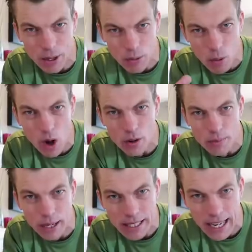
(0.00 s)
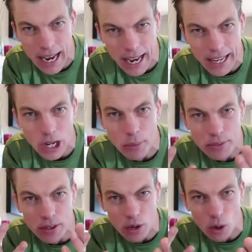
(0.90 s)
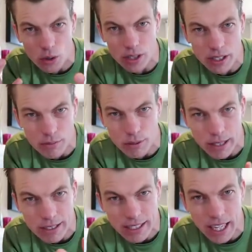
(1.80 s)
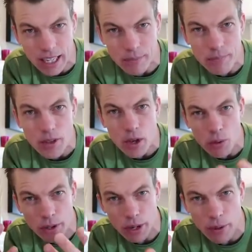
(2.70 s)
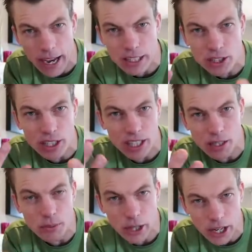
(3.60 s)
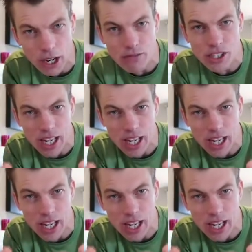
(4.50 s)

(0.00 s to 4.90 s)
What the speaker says: when I would walk with my dad up to the old Cleveland Browns Stadium when they were actually in the playoffs.